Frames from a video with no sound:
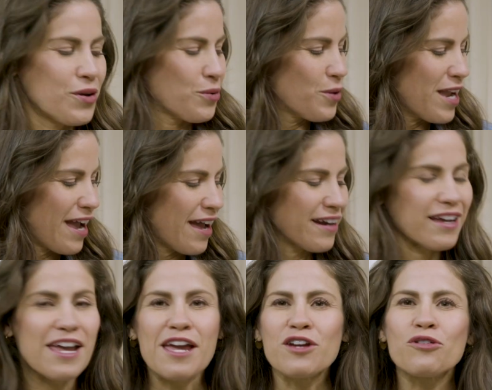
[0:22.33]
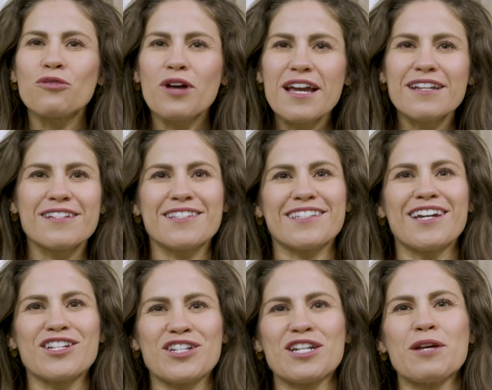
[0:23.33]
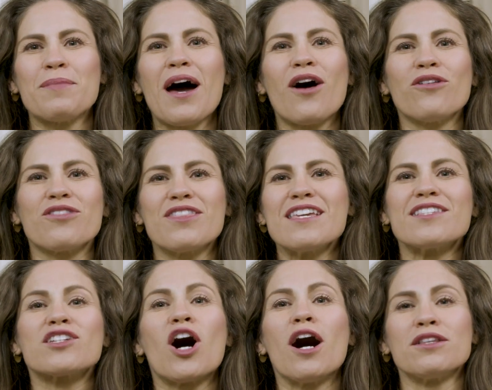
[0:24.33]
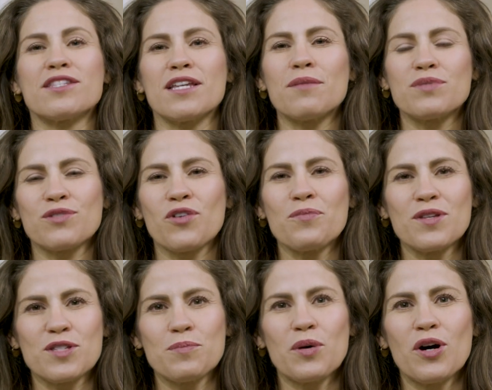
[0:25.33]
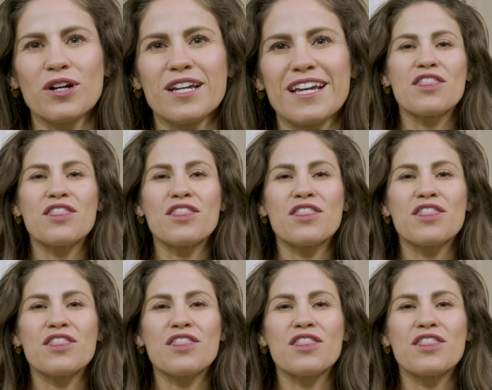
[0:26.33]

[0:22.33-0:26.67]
We had a great discussion about these concepts from this book.